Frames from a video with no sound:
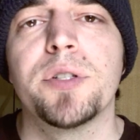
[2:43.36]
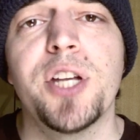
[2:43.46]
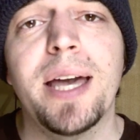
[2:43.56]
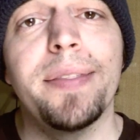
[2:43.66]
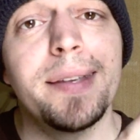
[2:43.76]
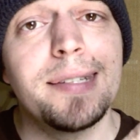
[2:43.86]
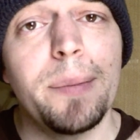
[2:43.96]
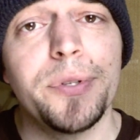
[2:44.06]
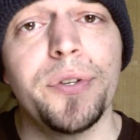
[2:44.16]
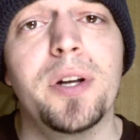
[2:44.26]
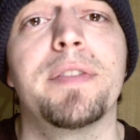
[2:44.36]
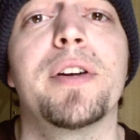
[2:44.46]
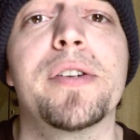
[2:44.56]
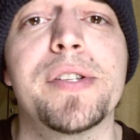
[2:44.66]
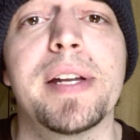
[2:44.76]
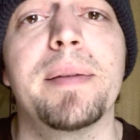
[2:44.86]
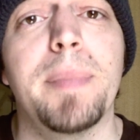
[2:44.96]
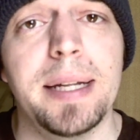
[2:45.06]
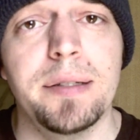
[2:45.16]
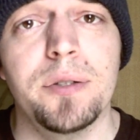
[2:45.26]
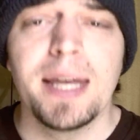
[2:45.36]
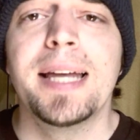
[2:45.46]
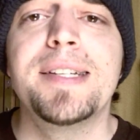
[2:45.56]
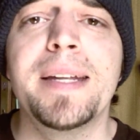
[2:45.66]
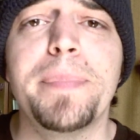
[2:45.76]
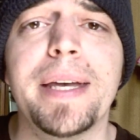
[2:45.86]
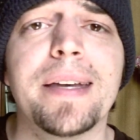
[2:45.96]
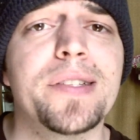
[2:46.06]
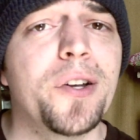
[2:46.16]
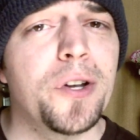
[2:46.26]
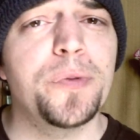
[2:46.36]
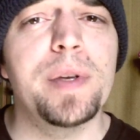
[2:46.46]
Check out this episode if you're interested in mantou. Jian Bing is a crispy